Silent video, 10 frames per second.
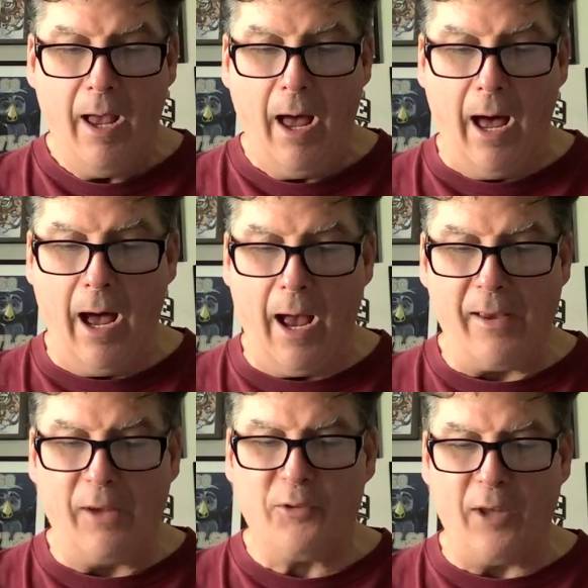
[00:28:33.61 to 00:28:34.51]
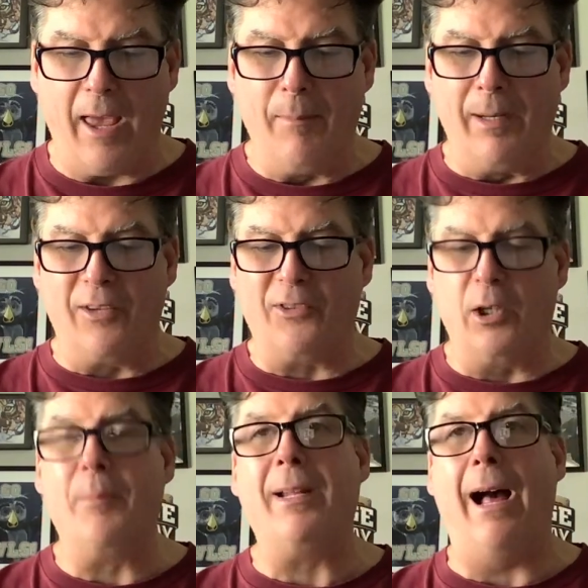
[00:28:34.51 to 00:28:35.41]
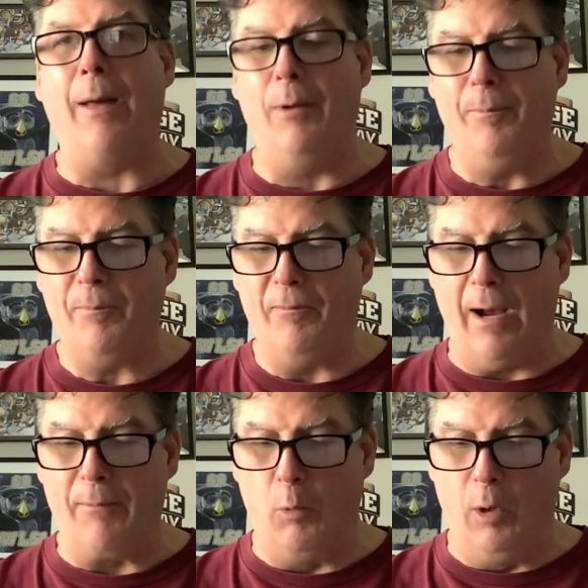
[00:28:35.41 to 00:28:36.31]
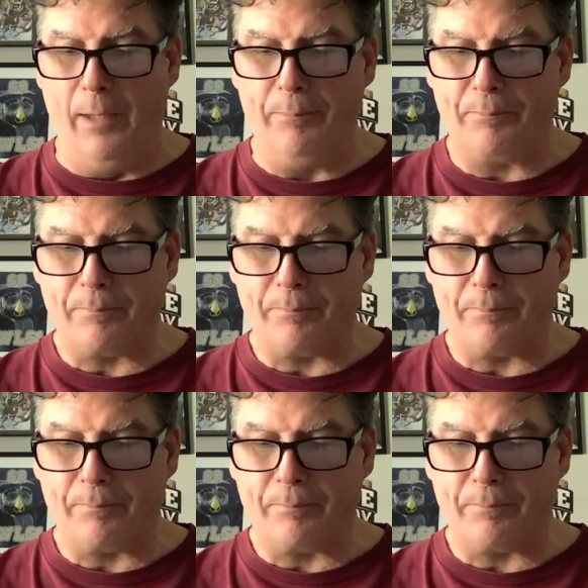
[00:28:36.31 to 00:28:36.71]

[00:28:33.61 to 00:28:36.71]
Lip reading: Yesterday, Minnesota beat Iowa, 5-1.